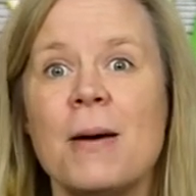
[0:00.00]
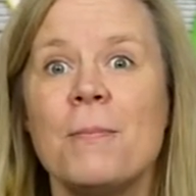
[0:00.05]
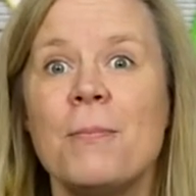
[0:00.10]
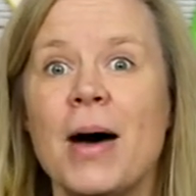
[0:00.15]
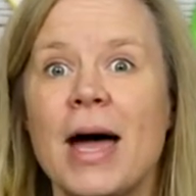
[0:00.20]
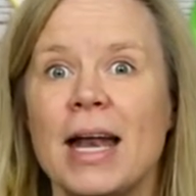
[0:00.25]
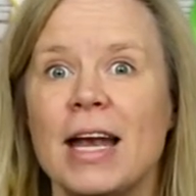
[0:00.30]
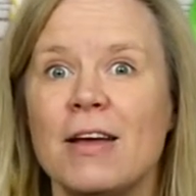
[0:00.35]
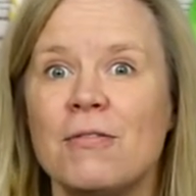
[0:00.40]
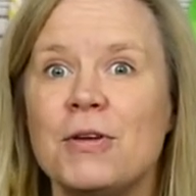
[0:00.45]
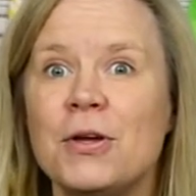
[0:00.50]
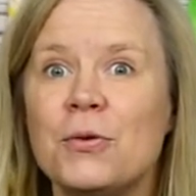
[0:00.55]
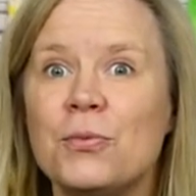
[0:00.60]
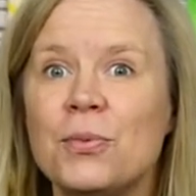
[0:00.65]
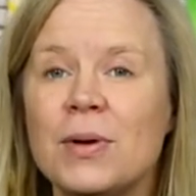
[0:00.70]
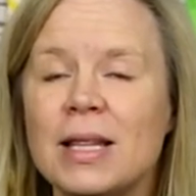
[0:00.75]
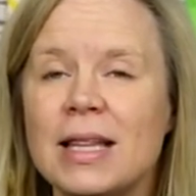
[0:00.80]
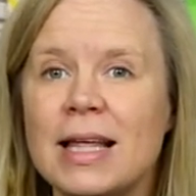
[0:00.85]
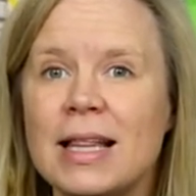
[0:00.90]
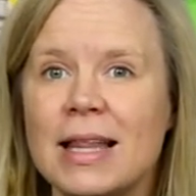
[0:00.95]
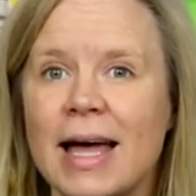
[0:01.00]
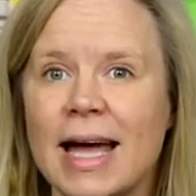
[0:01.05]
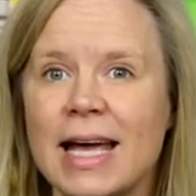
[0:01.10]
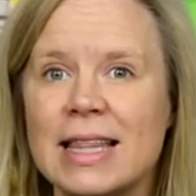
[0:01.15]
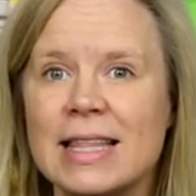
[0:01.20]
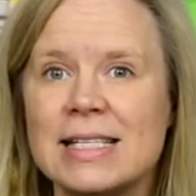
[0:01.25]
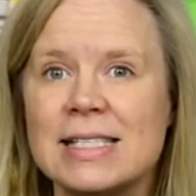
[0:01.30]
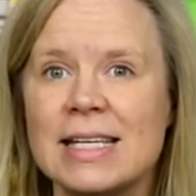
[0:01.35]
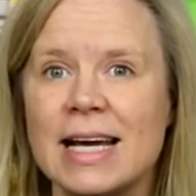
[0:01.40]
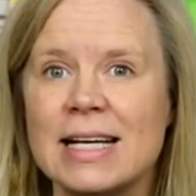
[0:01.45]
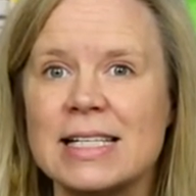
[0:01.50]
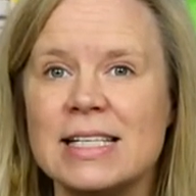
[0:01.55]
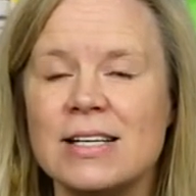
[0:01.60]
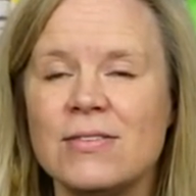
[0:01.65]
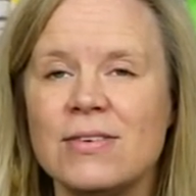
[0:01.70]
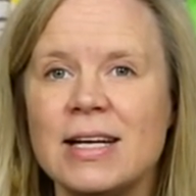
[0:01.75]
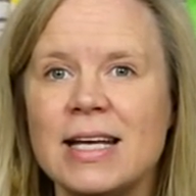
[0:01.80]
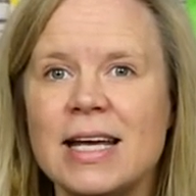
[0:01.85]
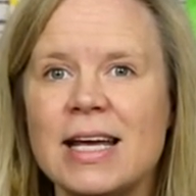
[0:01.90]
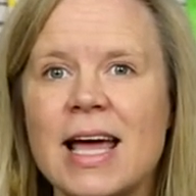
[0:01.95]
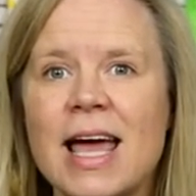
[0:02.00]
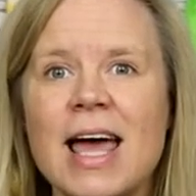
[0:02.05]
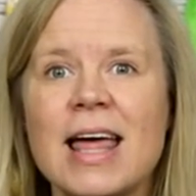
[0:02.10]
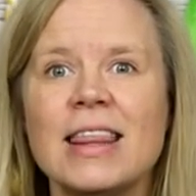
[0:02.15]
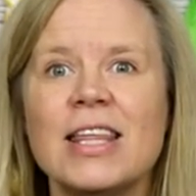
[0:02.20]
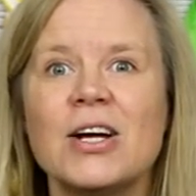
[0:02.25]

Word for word: But if you really like this activity,